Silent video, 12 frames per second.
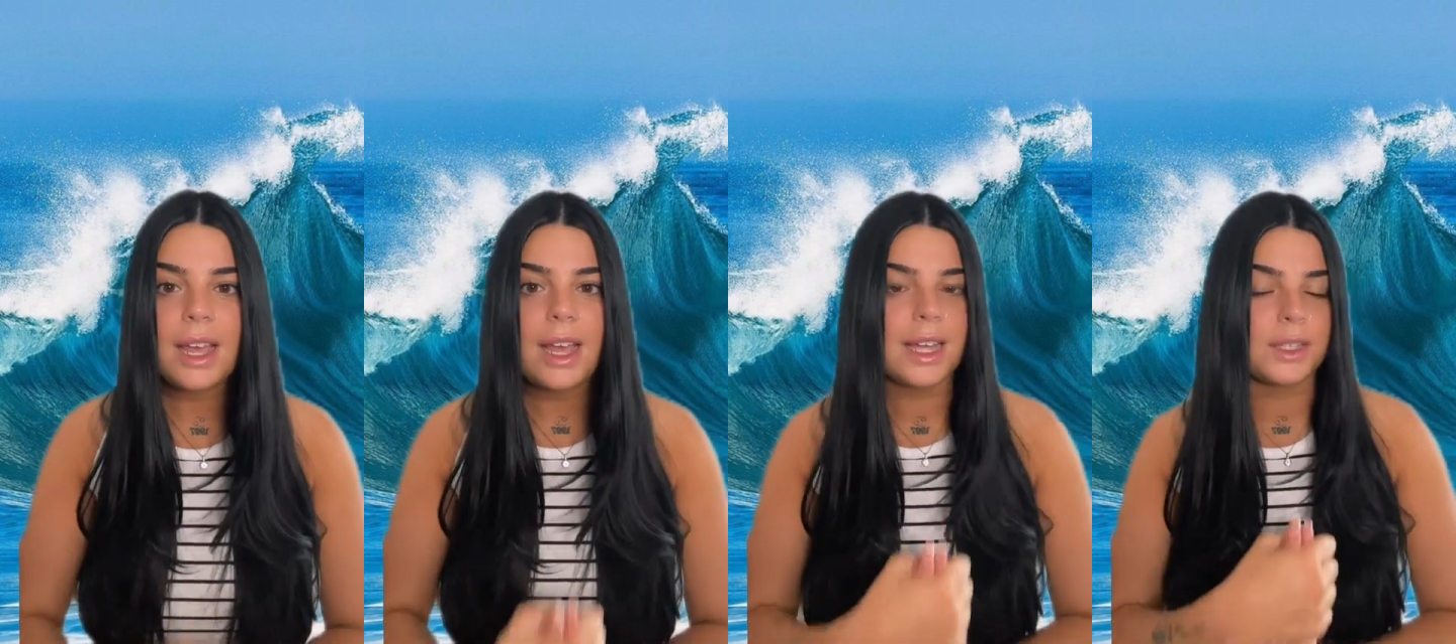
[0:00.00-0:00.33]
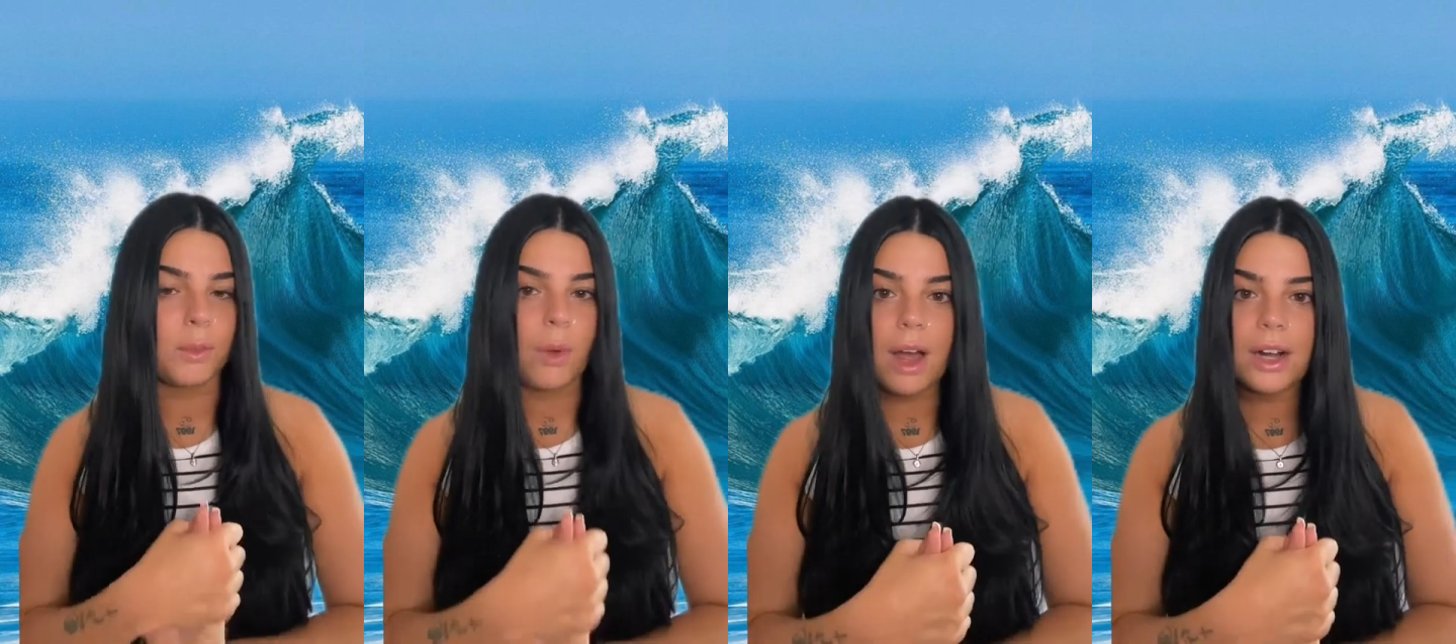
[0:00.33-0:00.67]
It's
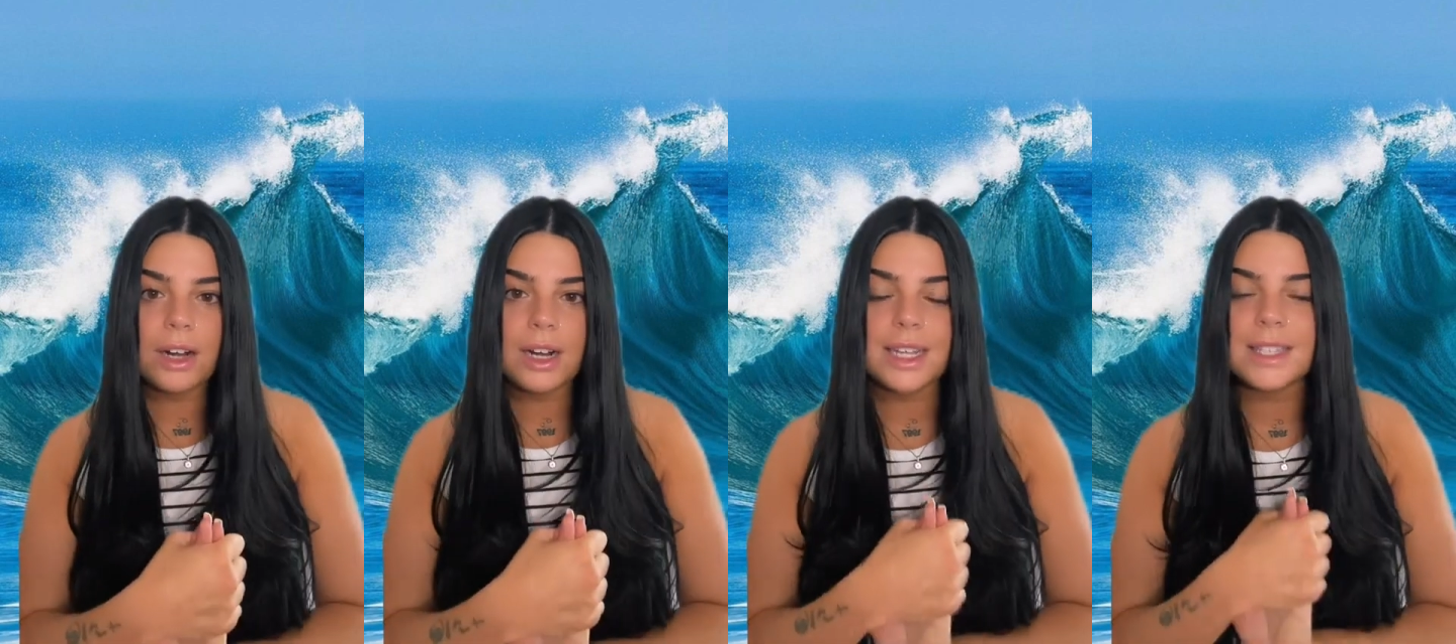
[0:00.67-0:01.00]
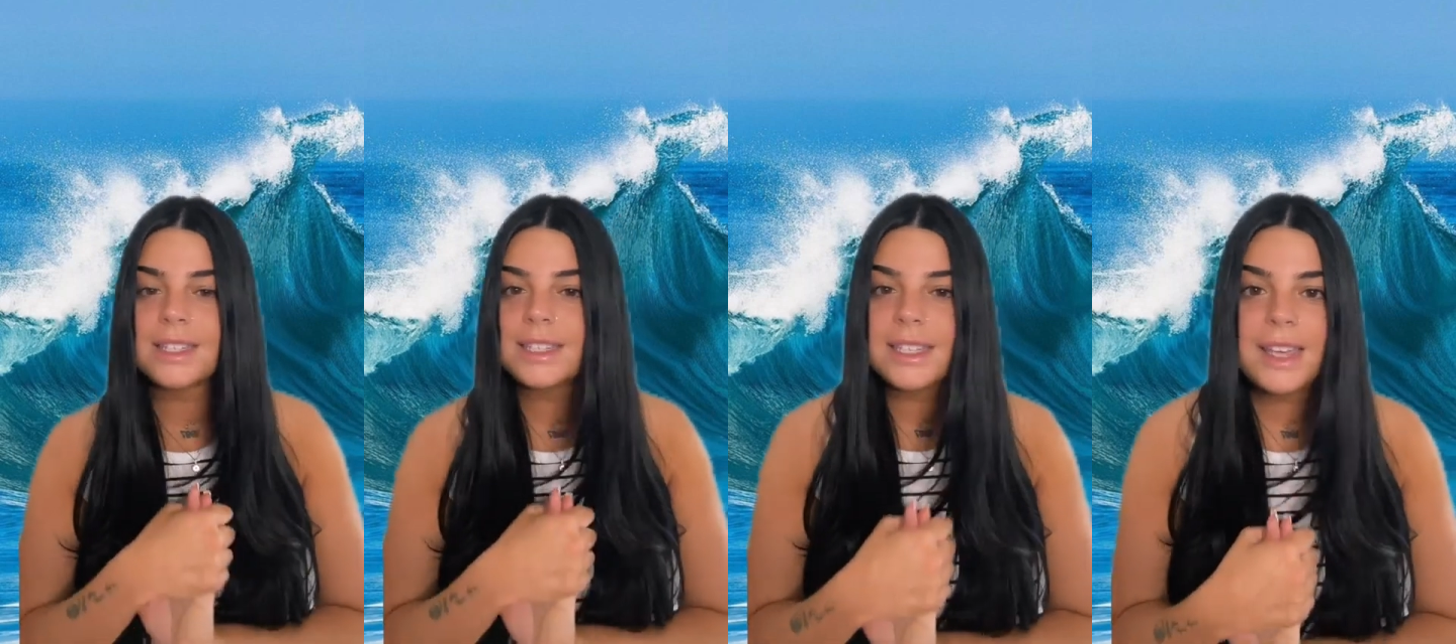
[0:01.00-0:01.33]
water, it's
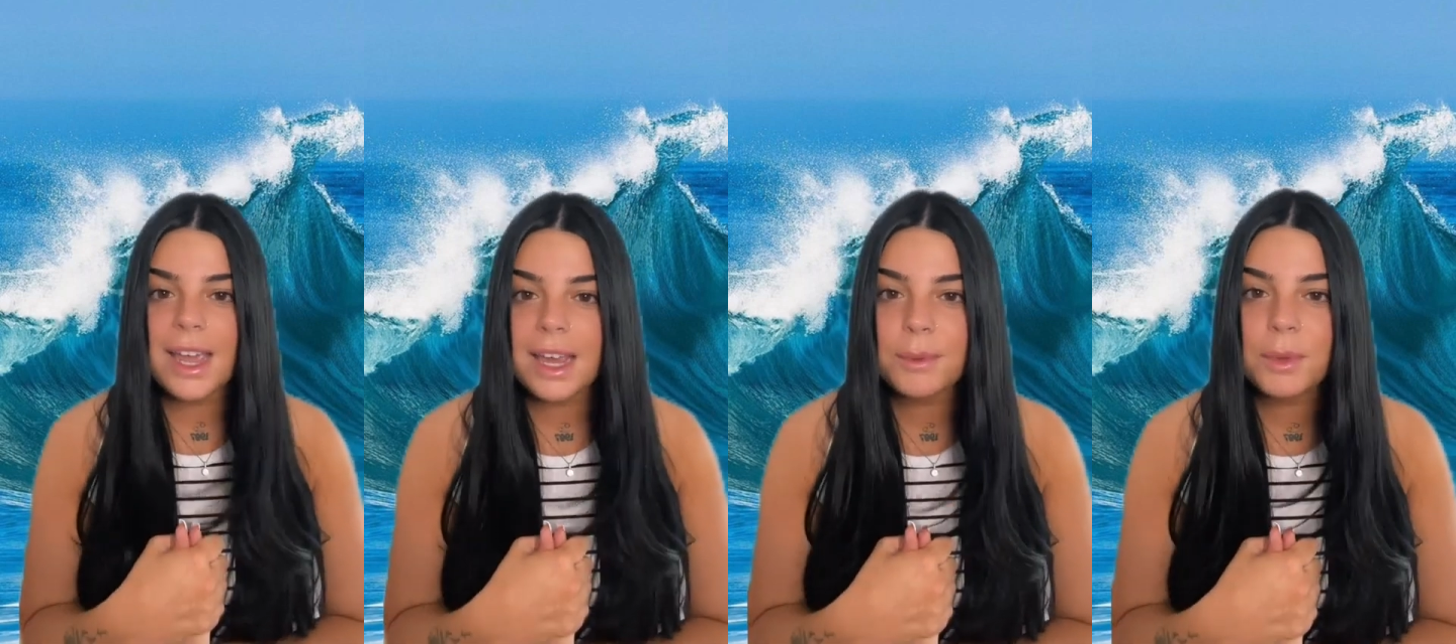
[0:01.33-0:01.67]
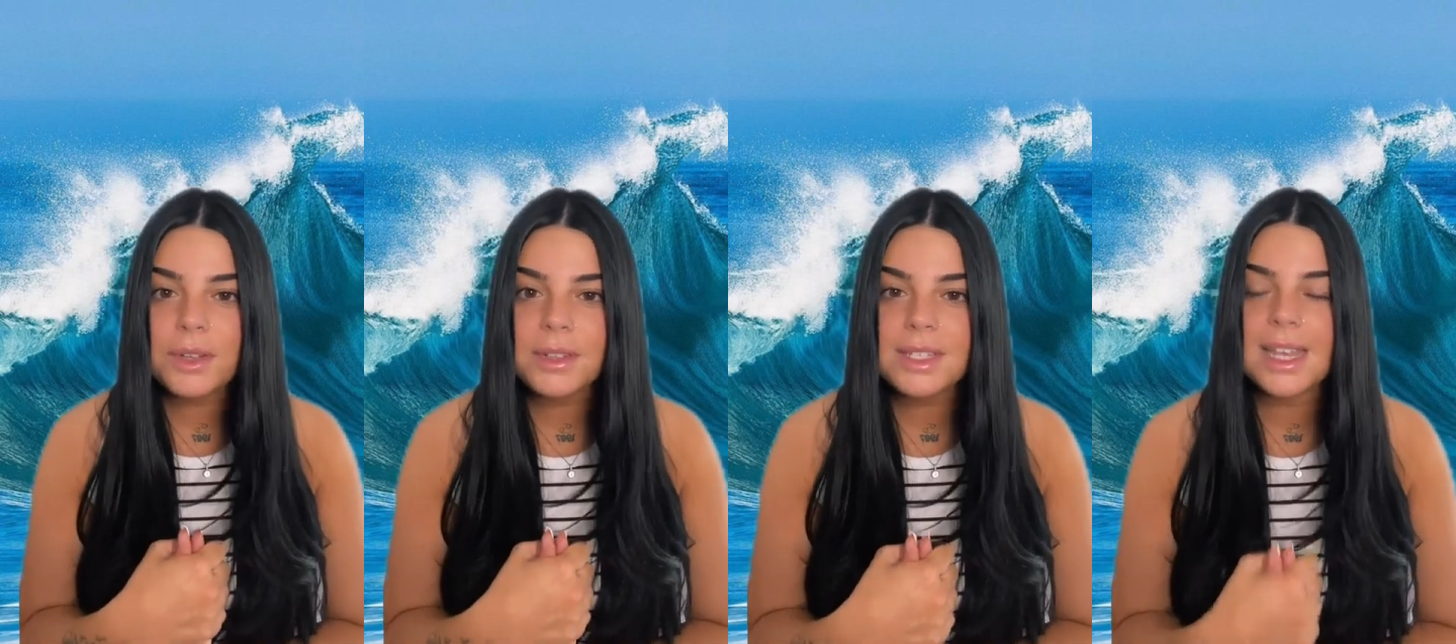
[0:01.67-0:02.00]
sea
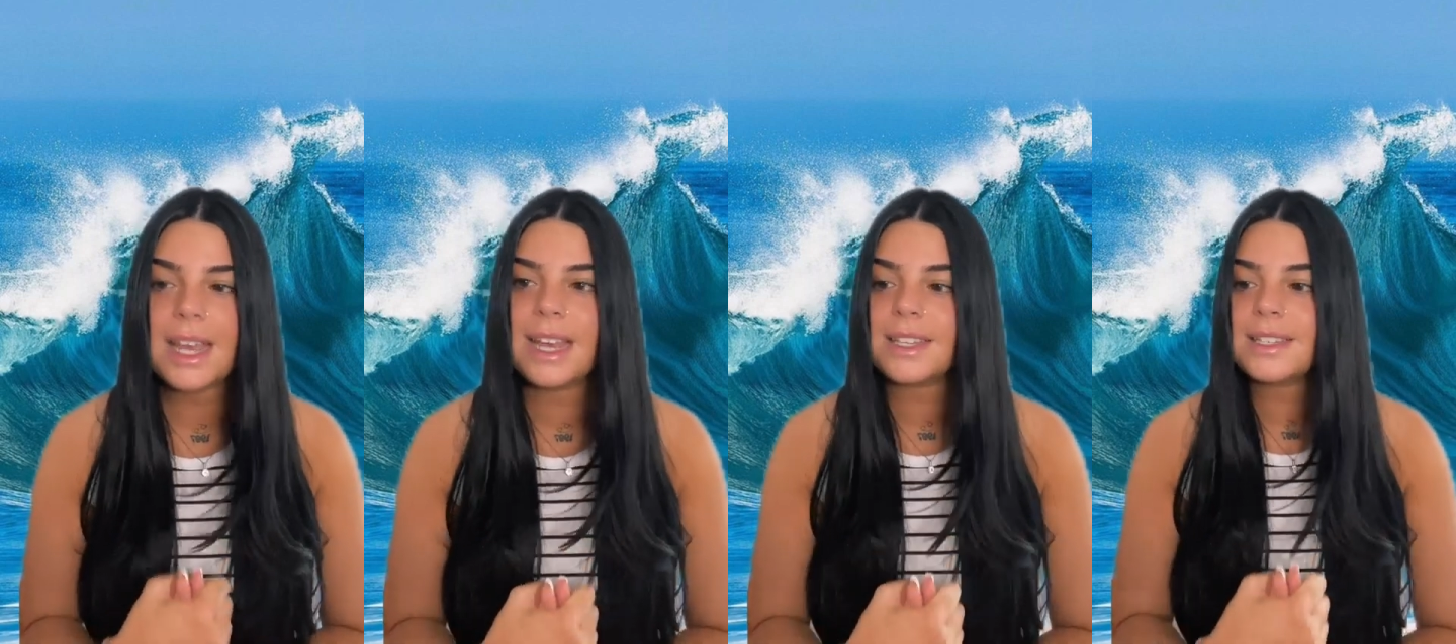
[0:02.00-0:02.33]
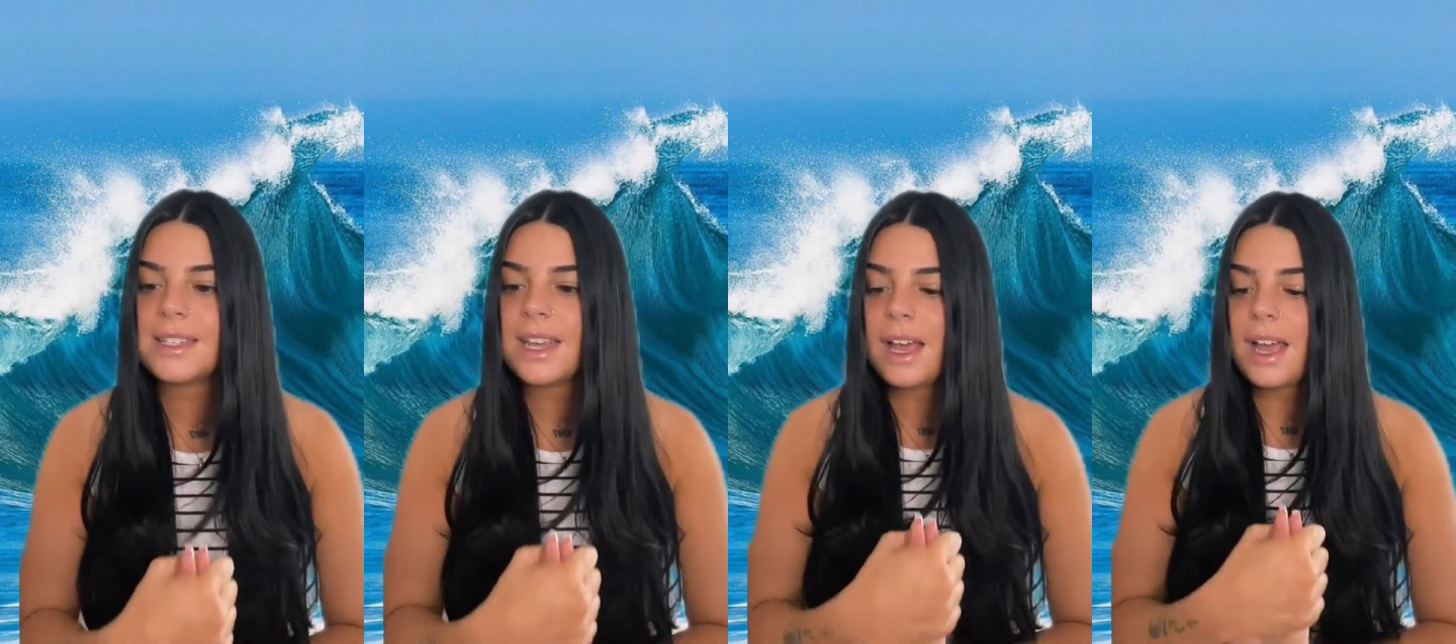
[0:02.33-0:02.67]
animals, it's